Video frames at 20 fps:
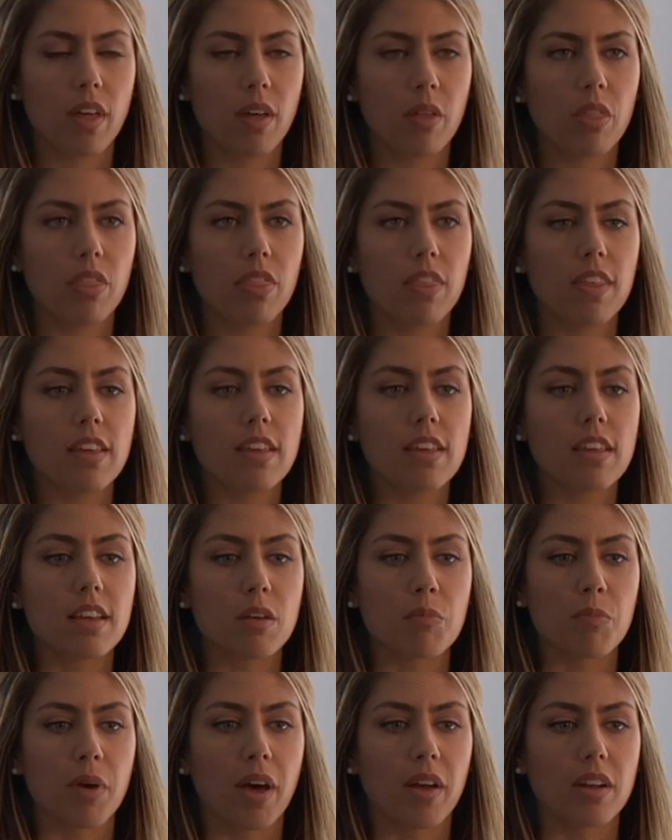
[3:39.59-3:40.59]
Without
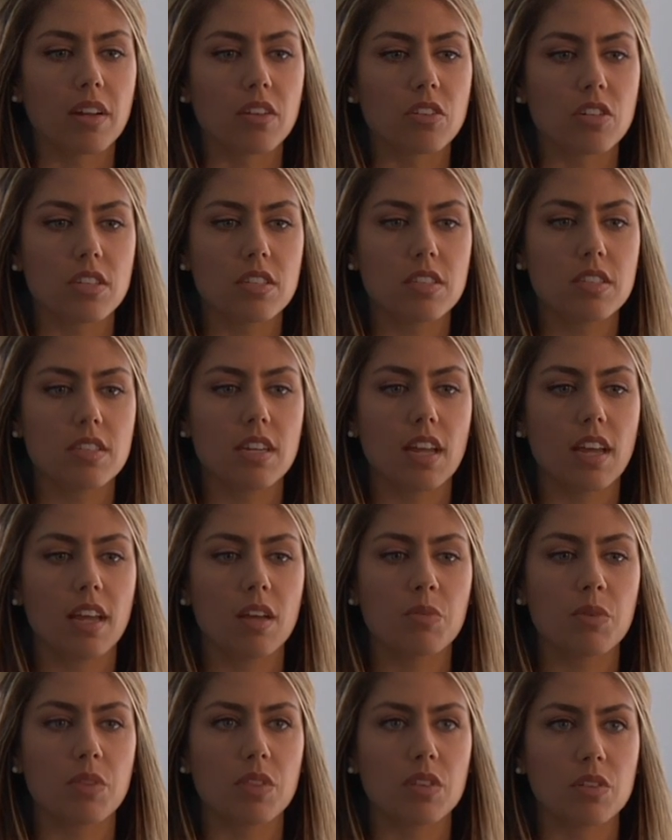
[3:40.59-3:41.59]
thinking about it, just
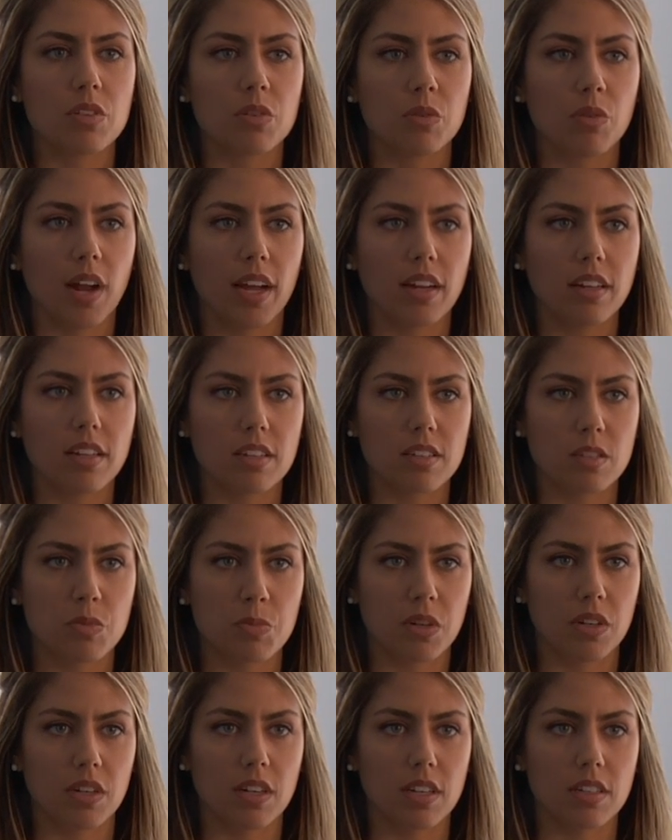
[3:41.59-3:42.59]
staying with the direct
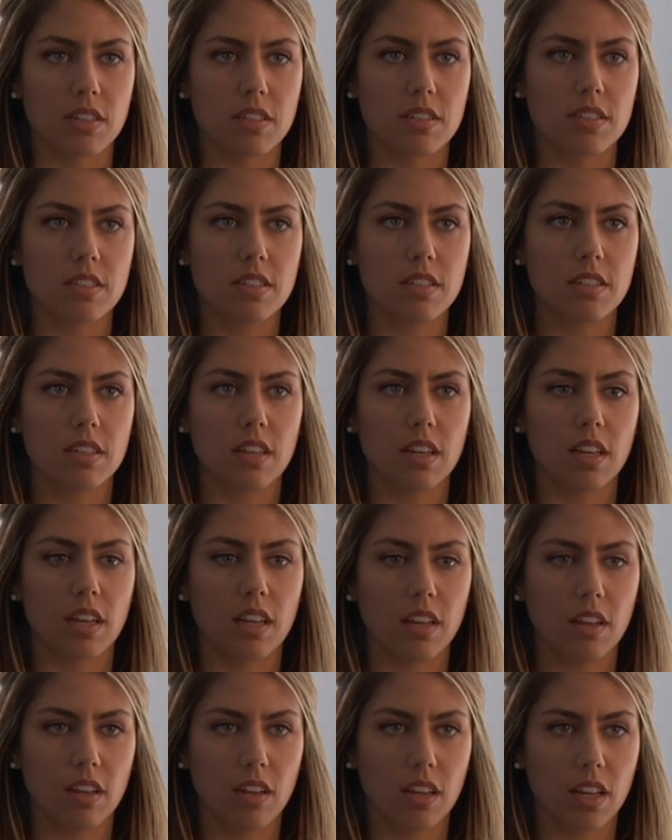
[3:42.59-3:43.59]
experience
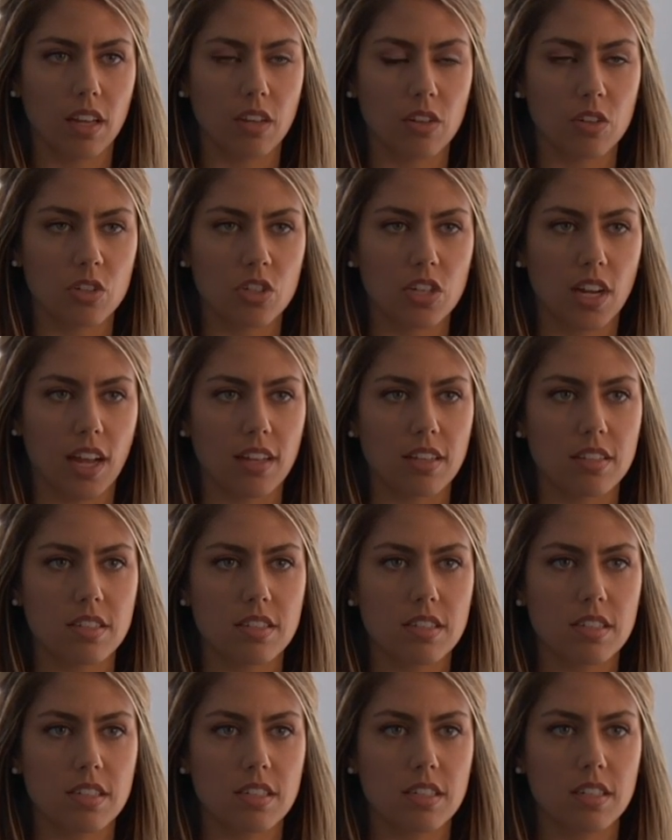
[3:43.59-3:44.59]
in your
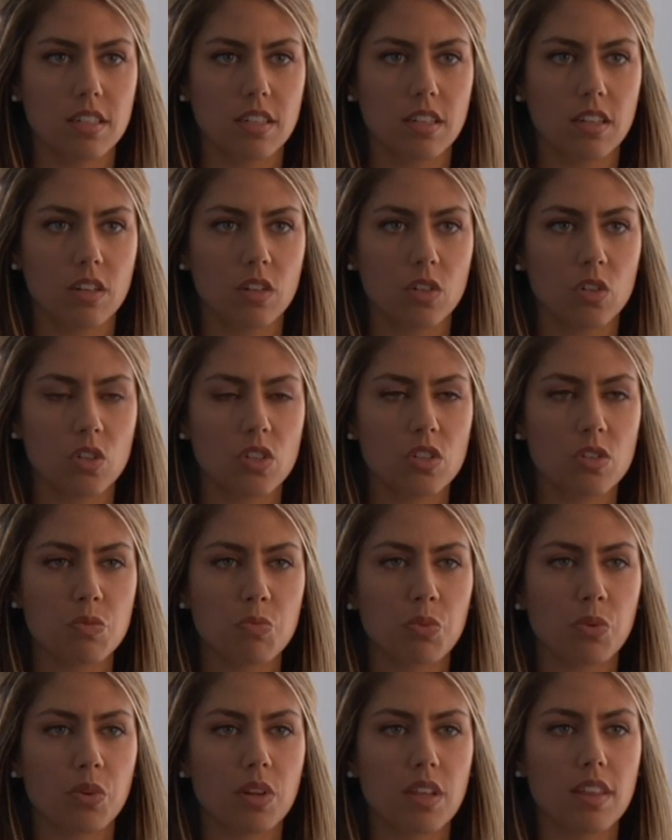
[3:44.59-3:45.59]
chest,
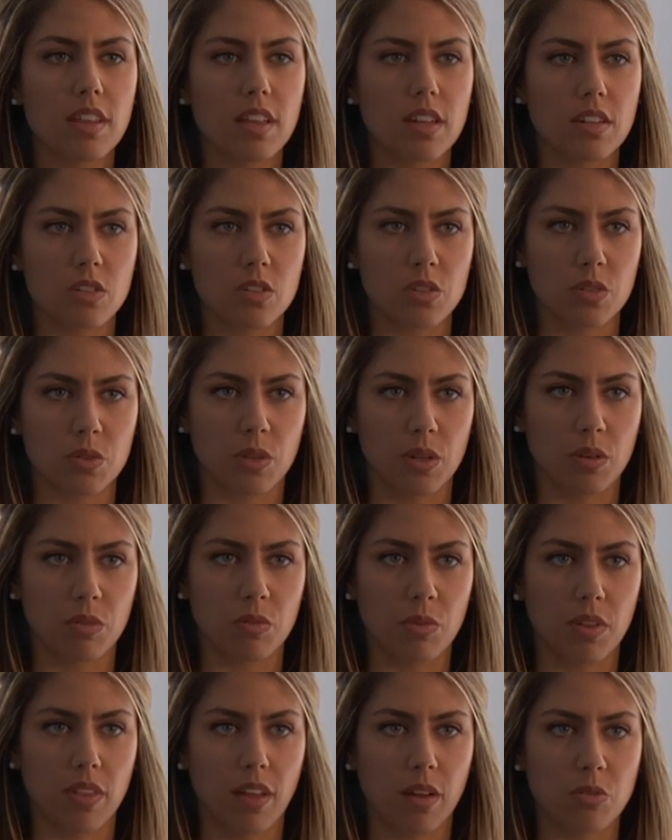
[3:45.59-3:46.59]
just breathe into it
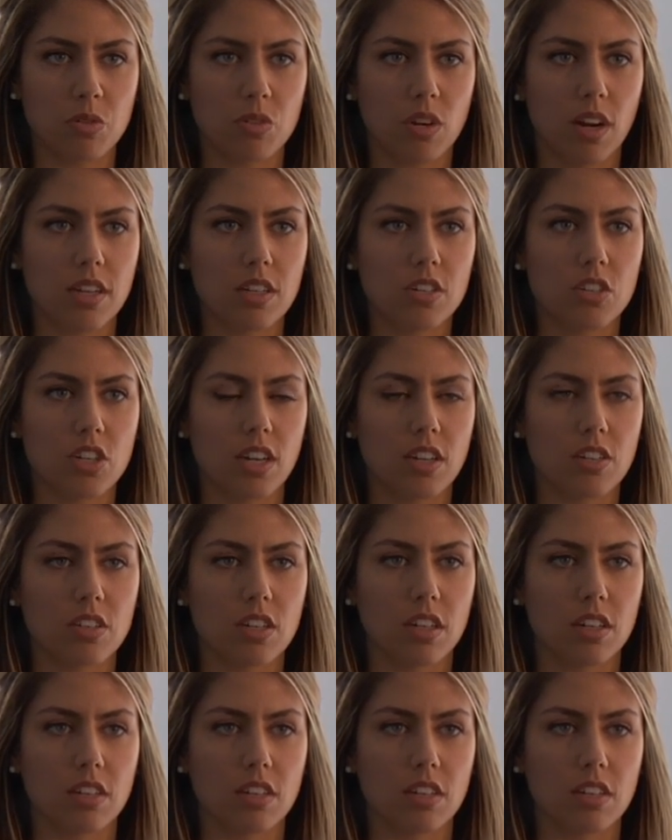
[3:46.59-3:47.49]
without trying to change